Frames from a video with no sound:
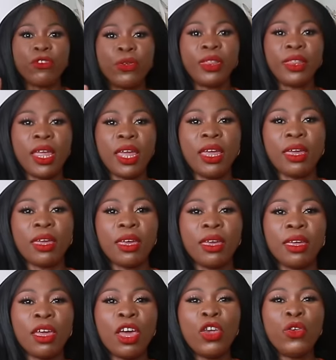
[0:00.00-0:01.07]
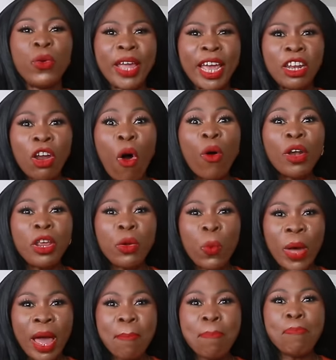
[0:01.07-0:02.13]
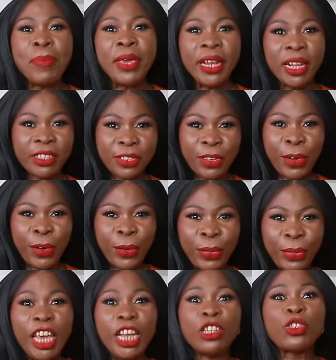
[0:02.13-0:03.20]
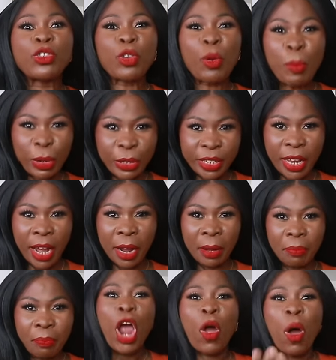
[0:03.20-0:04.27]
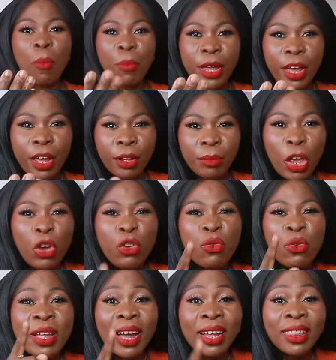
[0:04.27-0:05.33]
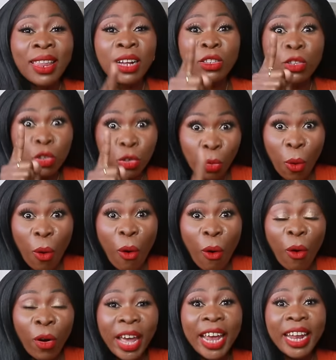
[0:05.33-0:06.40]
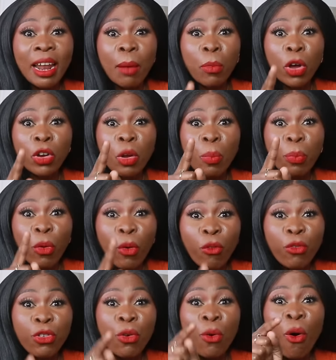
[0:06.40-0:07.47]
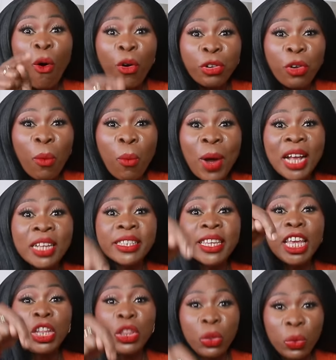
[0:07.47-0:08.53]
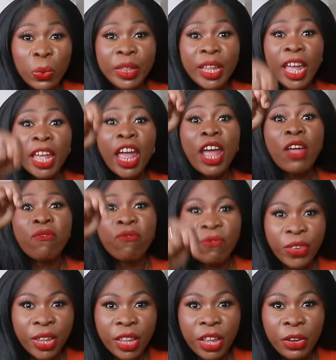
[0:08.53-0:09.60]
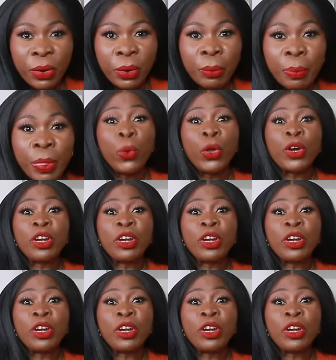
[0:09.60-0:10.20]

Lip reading: you think you can only wear mini skirt in summertime, come here. You got that so wrong, and I'm gonna prove you otherwise in today's video. We're